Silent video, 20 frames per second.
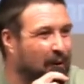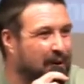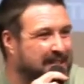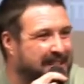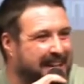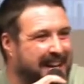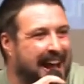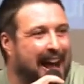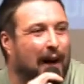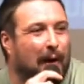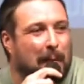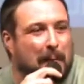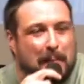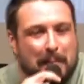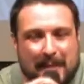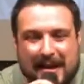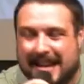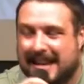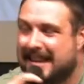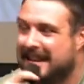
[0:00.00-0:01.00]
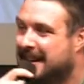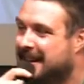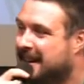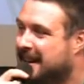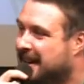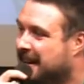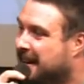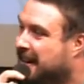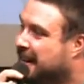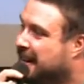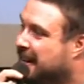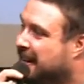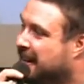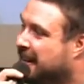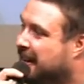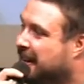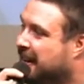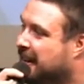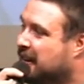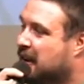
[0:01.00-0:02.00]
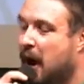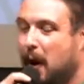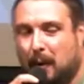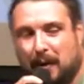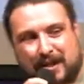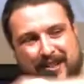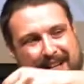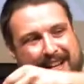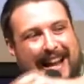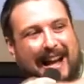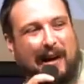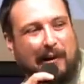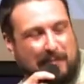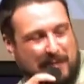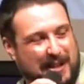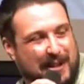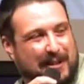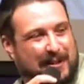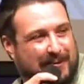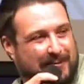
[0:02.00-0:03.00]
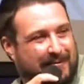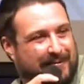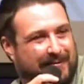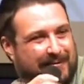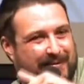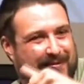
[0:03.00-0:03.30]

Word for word: What's going to help me, not what's going to help you.